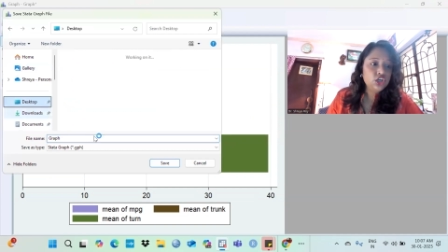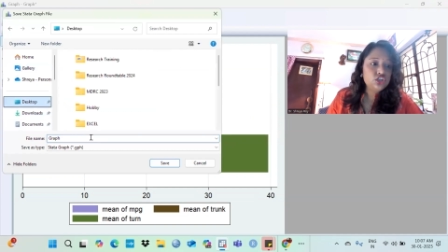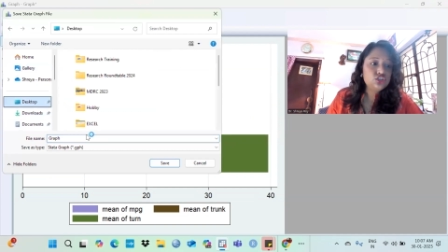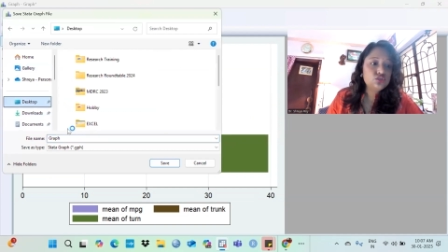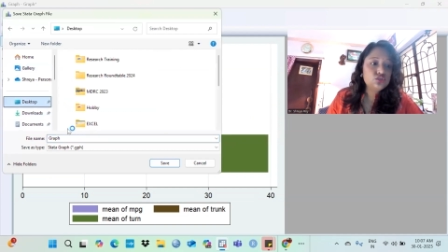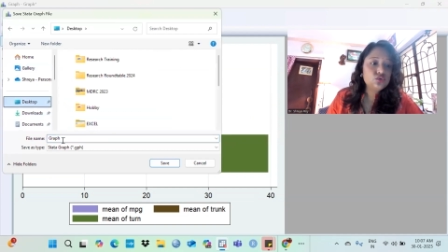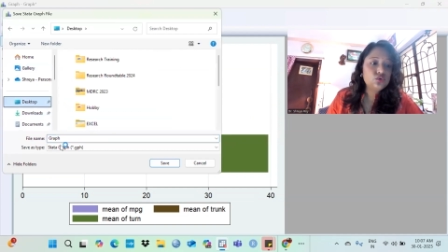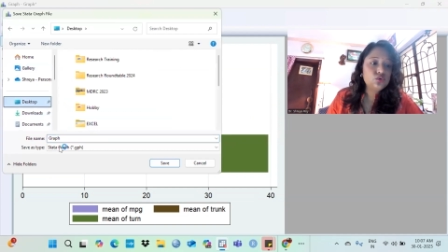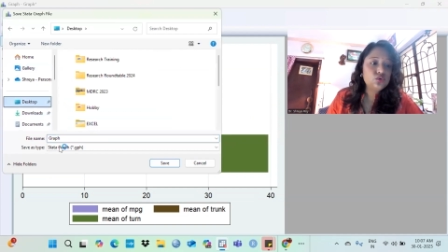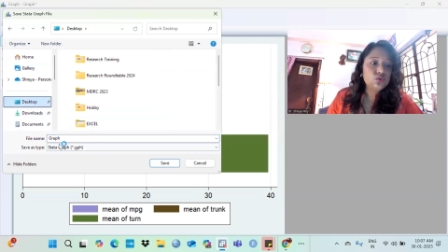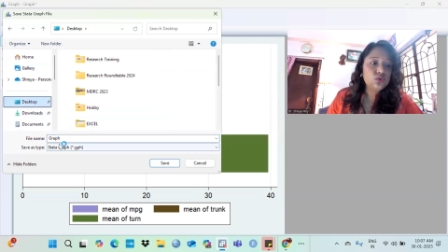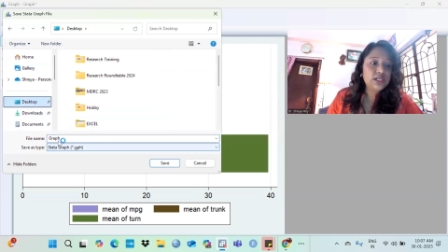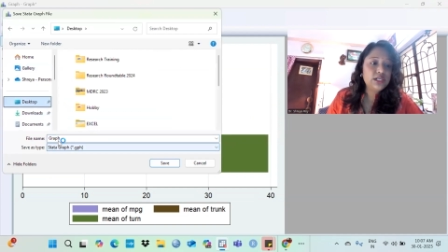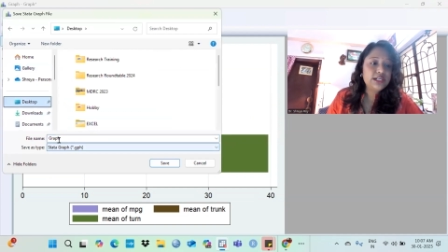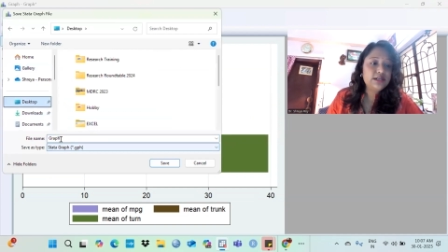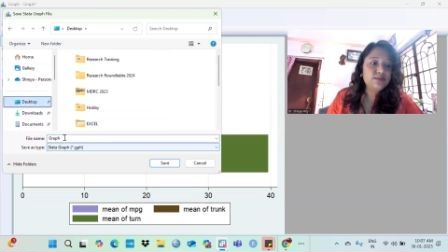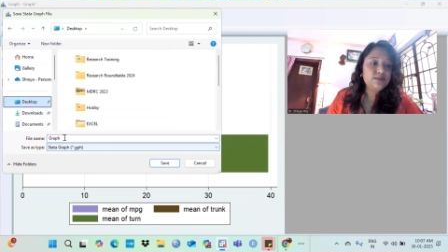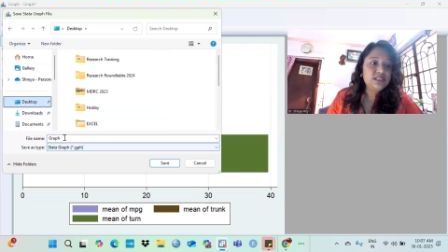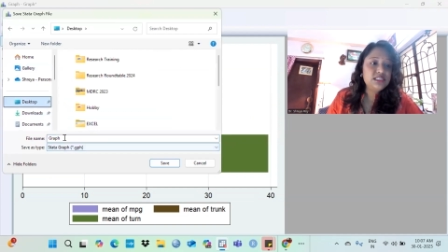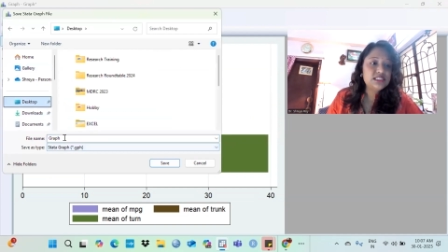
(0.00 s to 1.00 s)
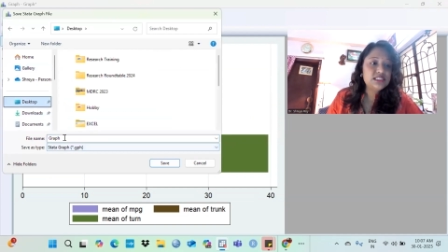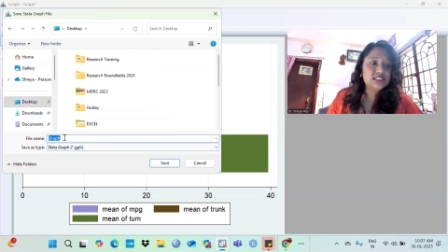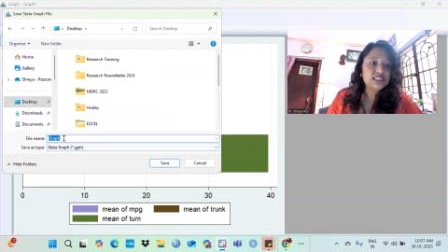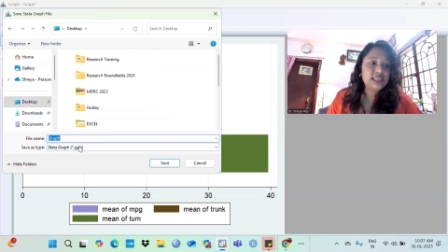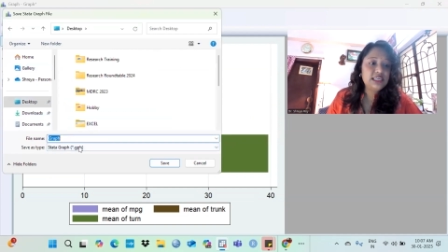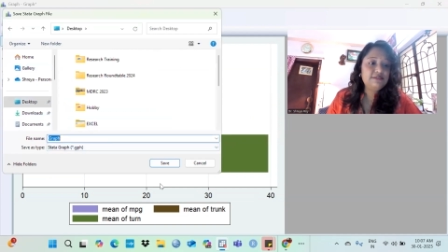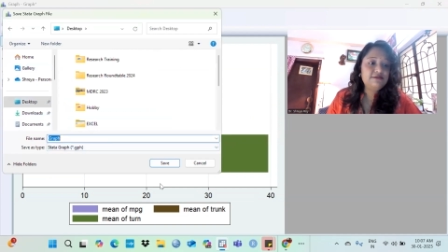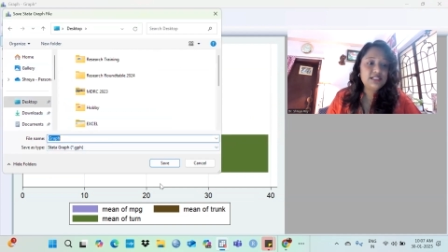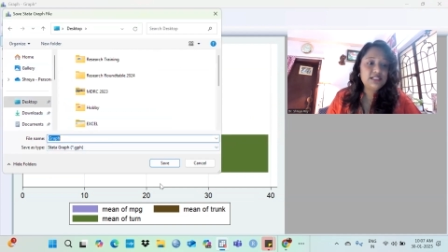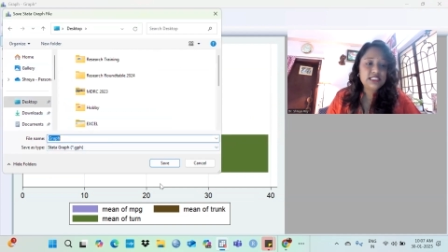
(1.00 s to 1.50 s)
So let me
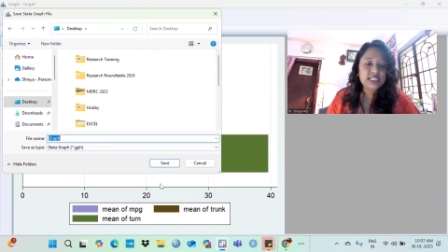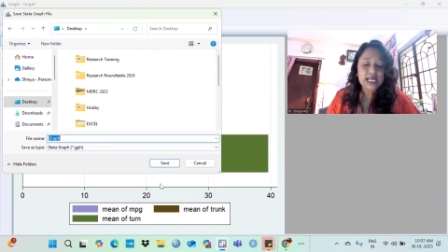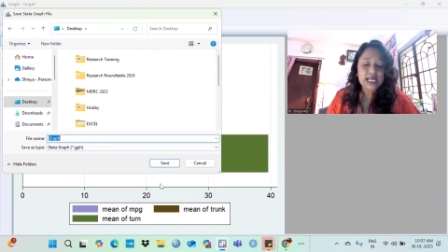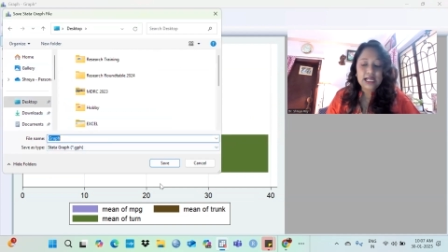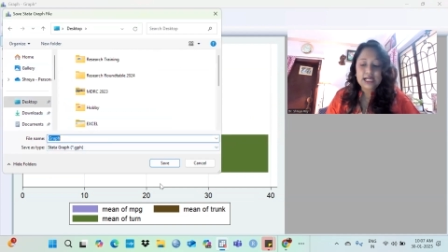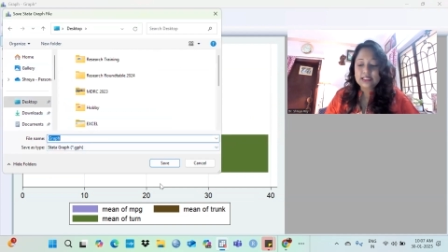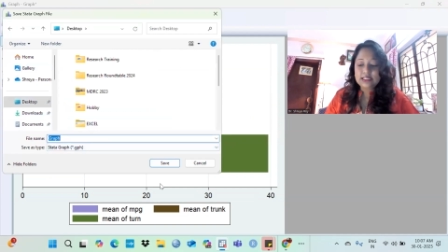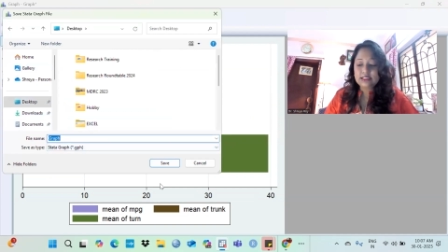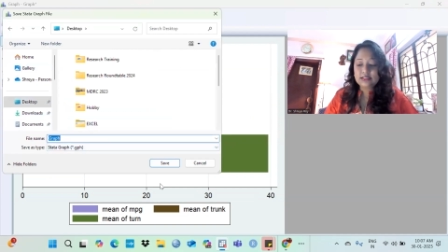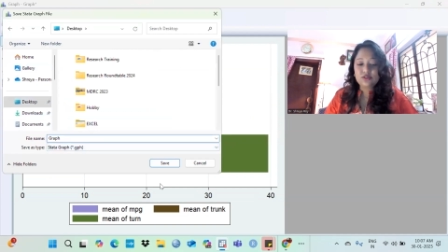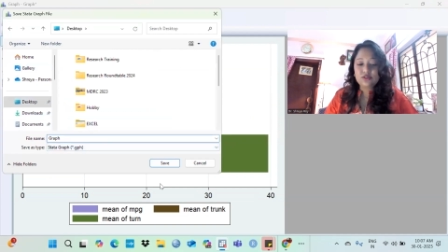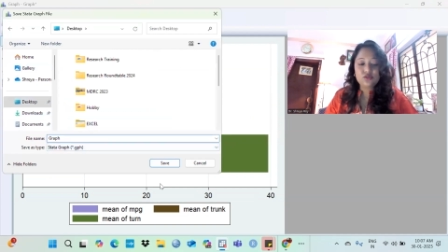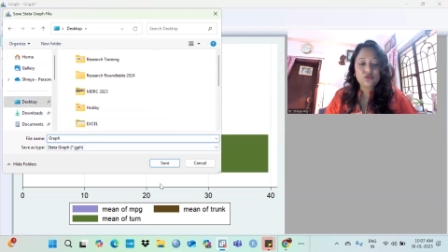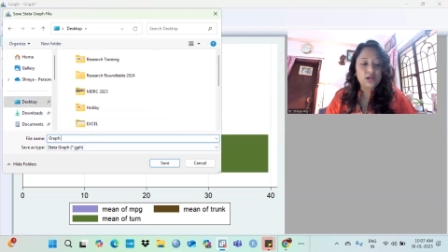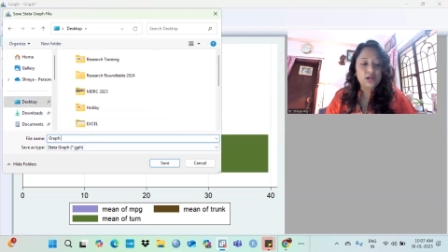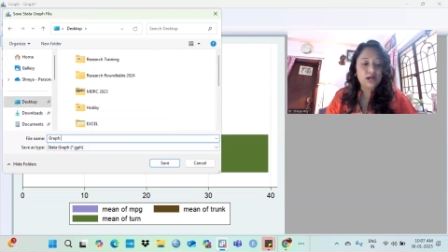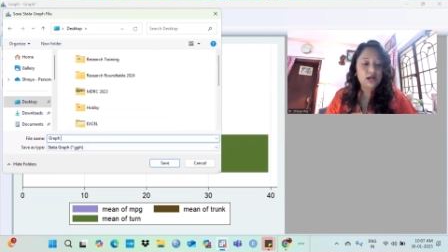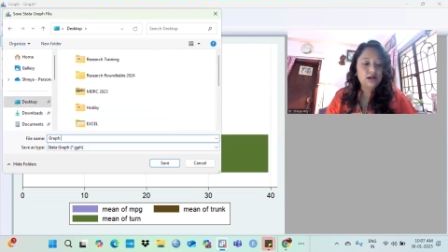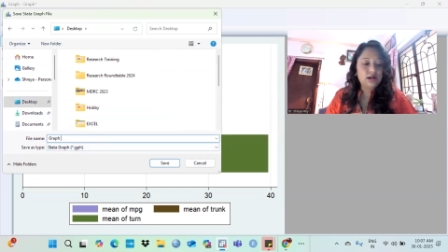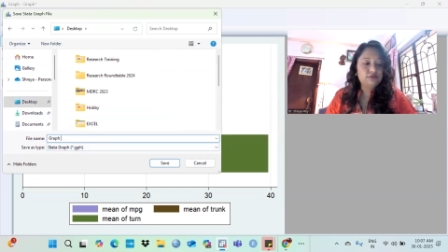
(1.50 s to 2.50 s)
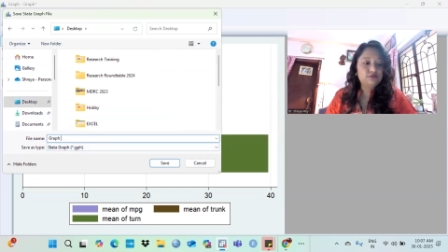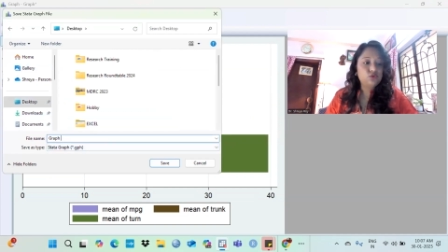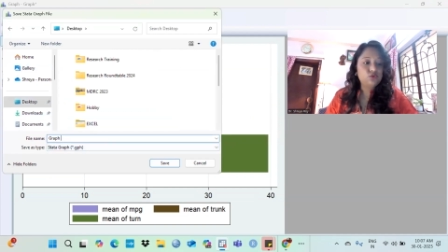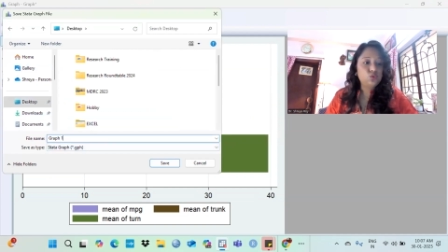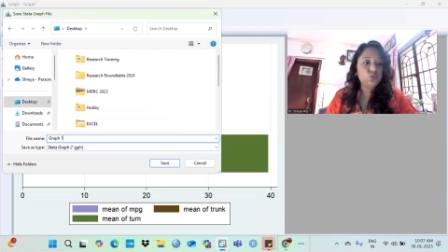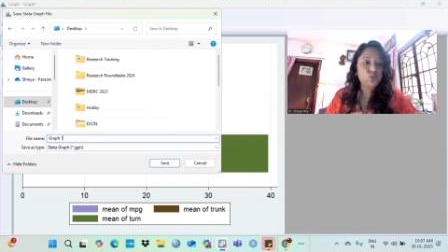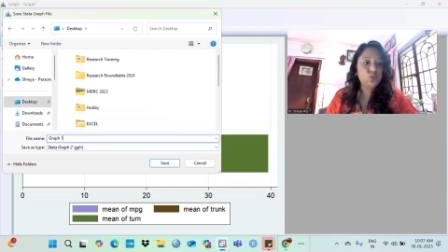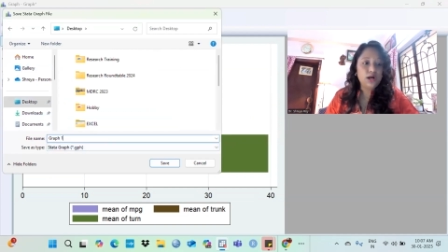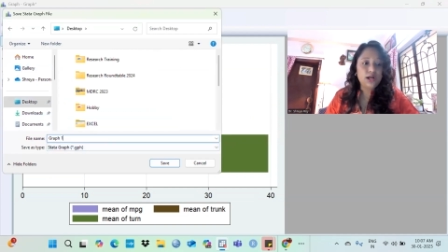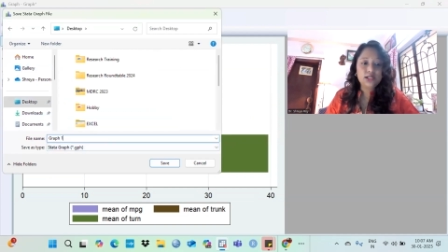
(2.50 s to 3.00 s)
save it as graph
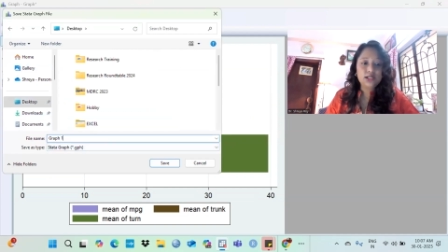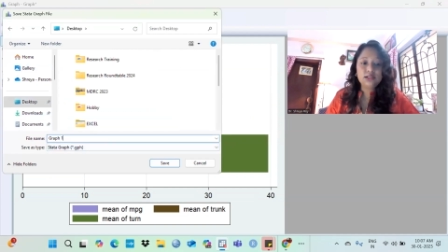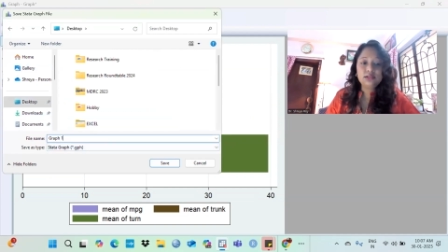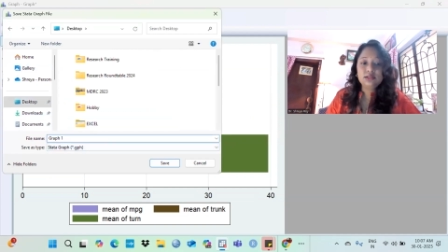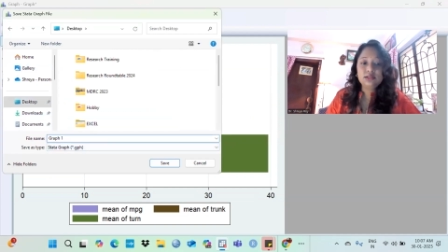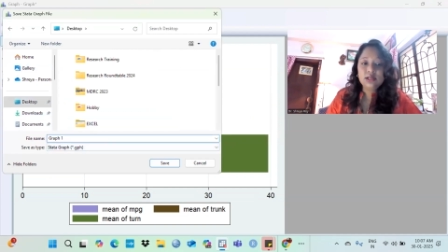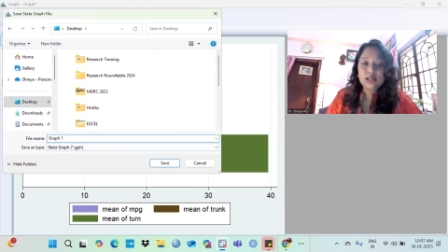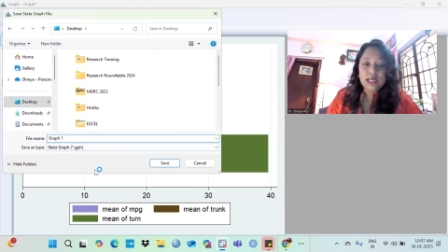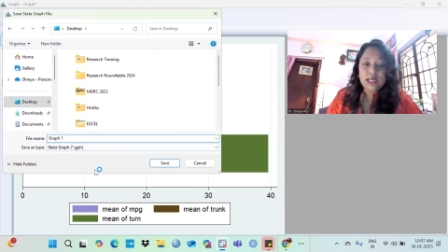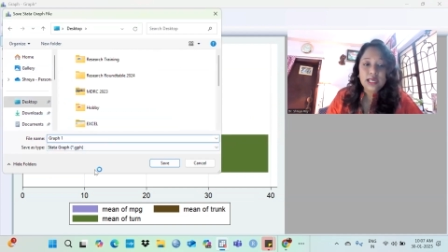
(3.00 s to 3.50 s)
1